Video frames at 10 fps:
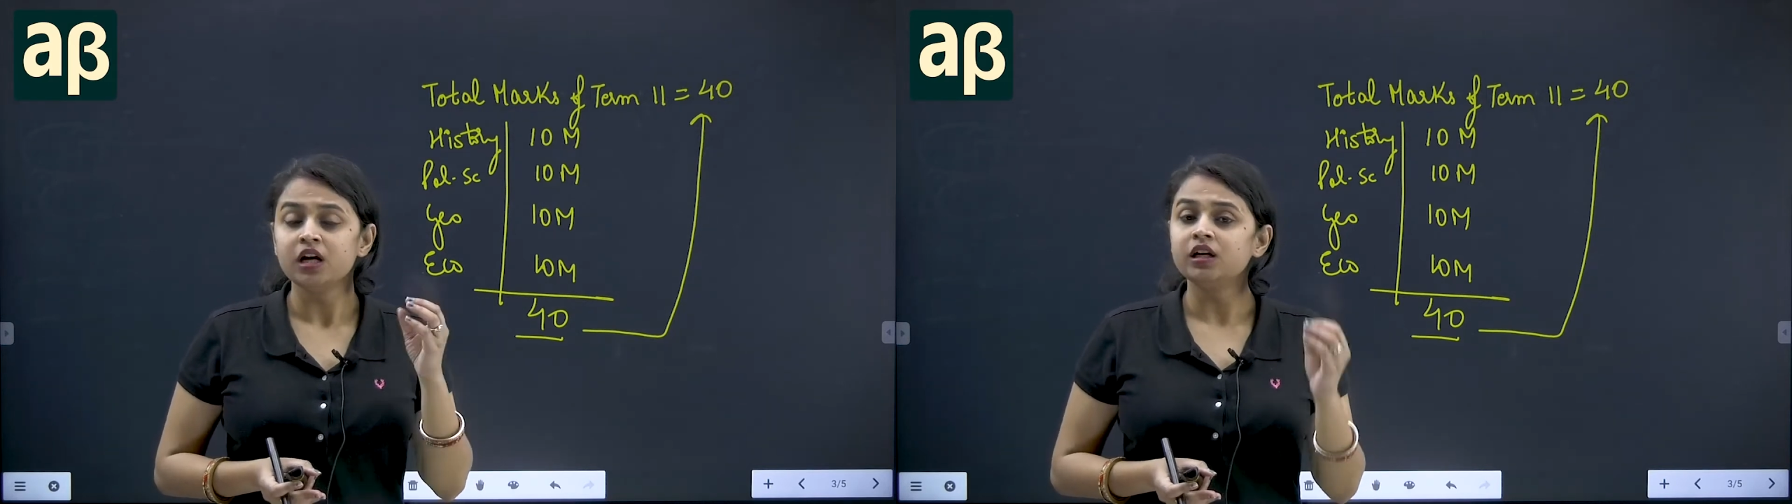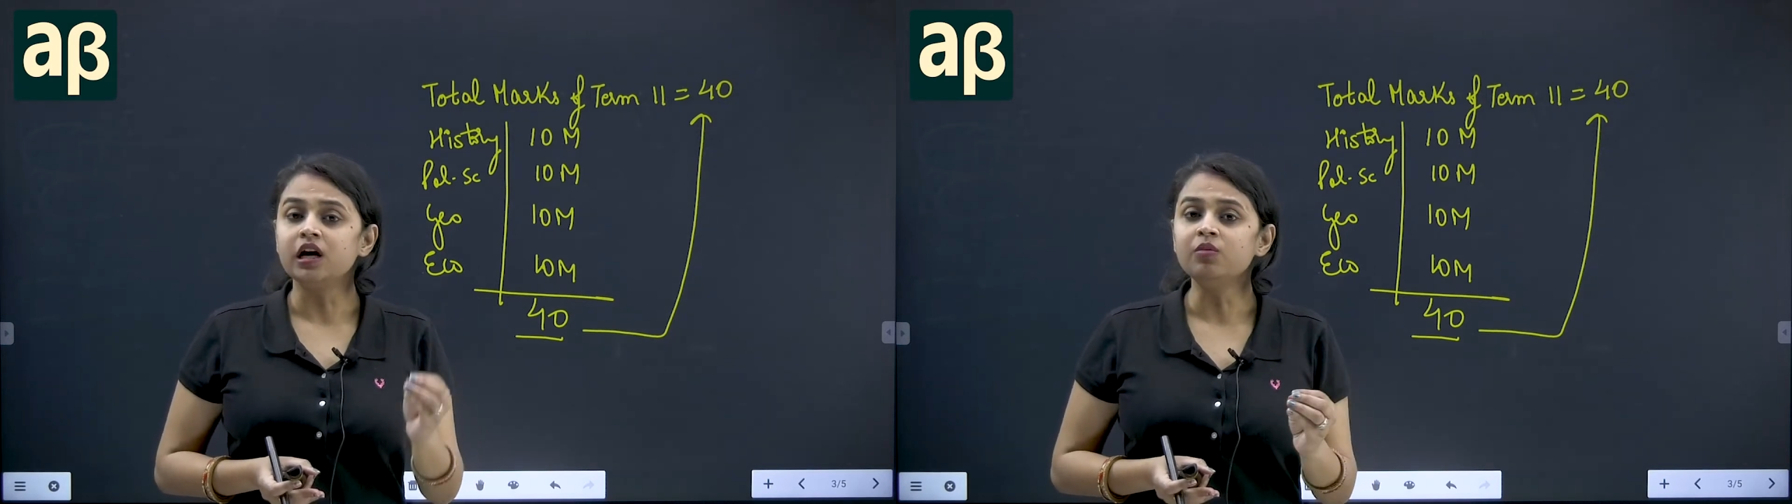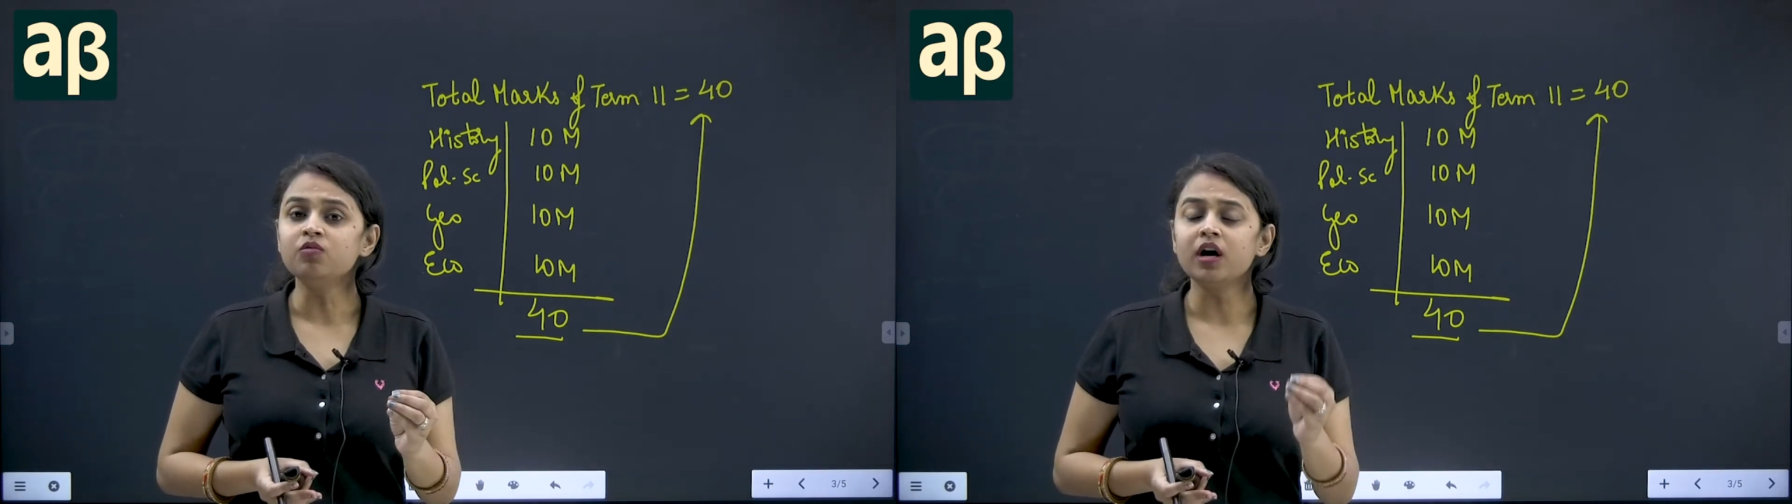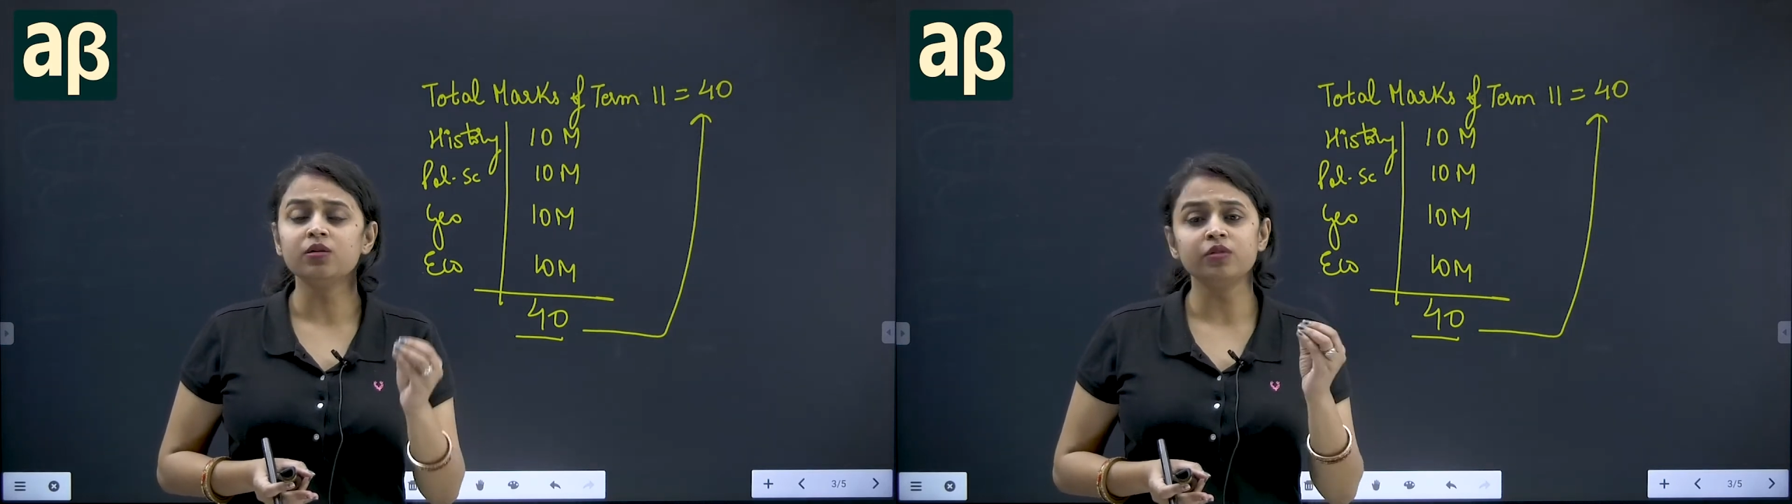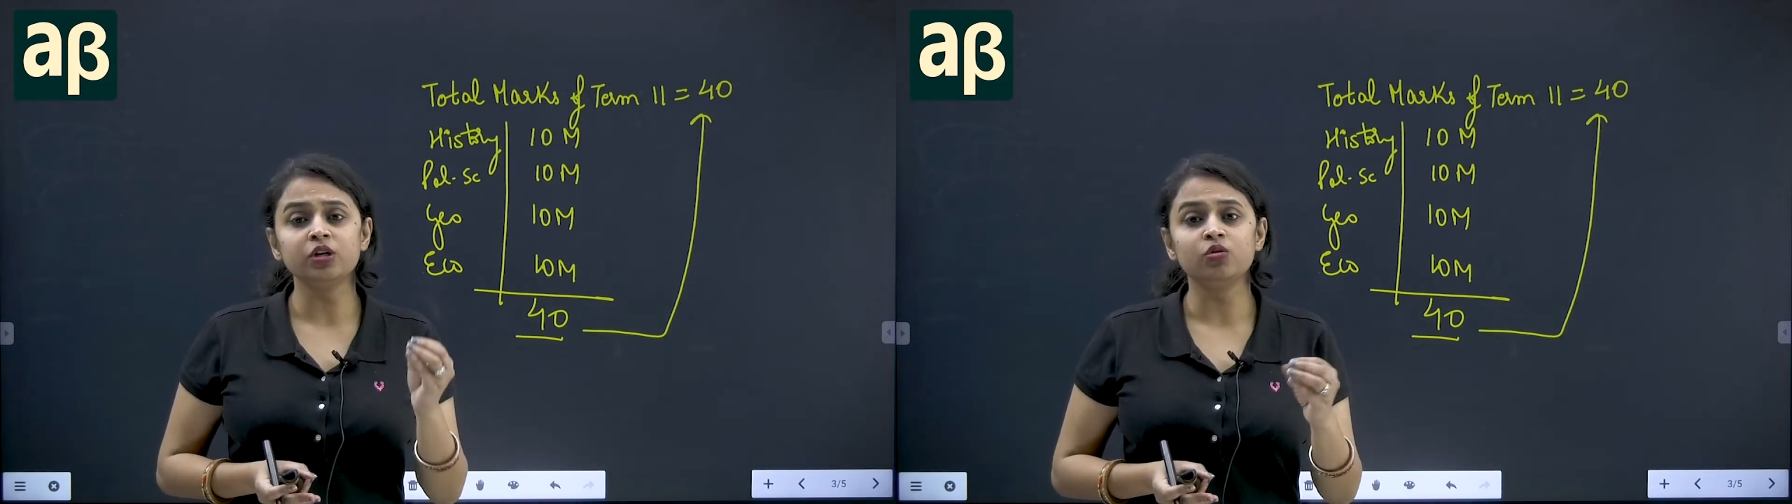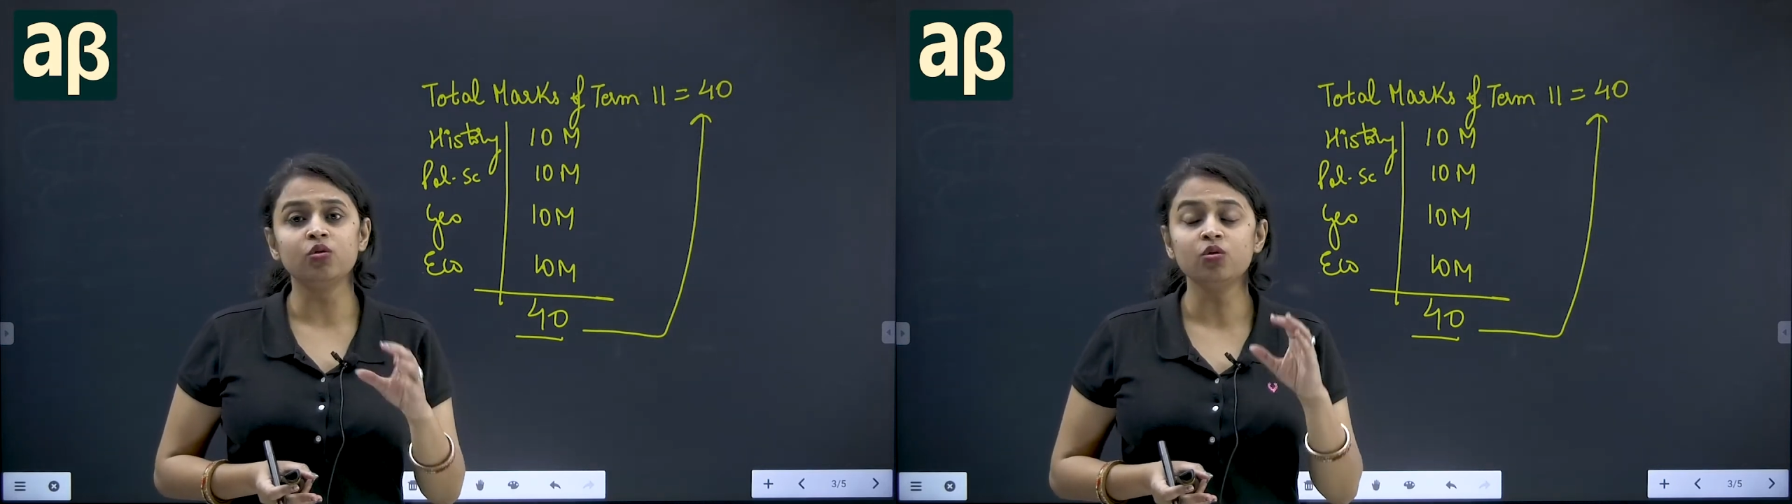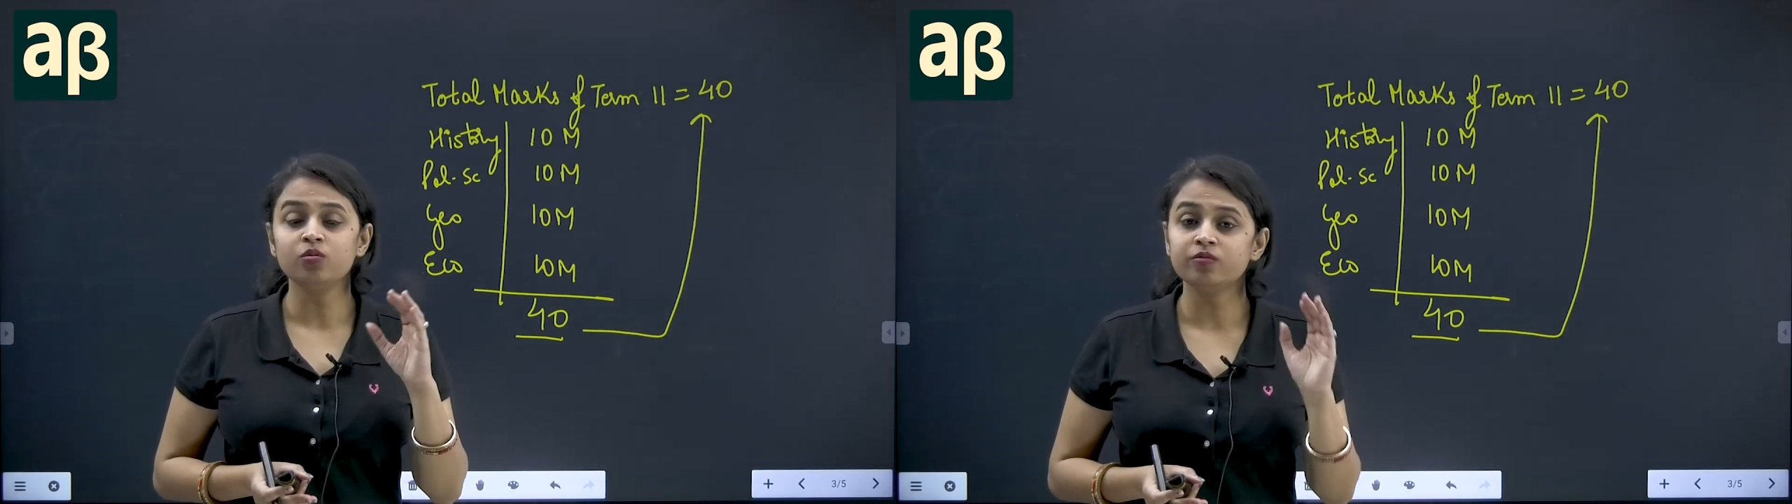Term 1 we know,